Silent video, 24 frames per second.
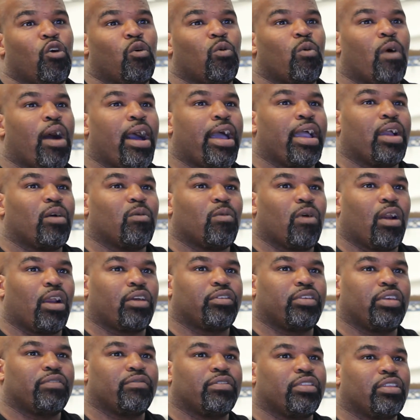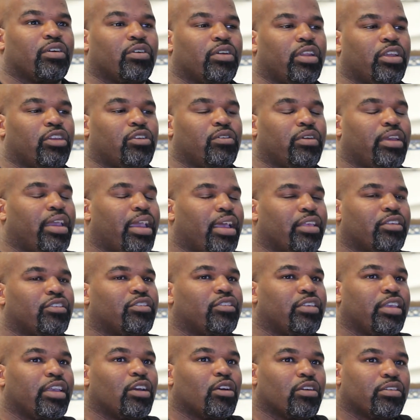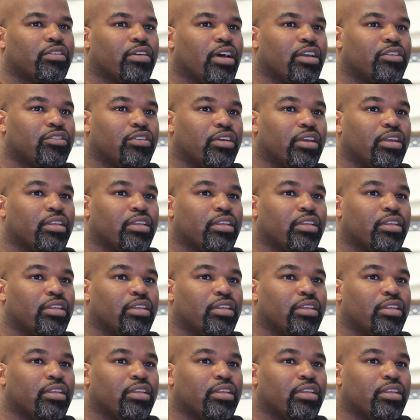why it works, even though you can't see or touch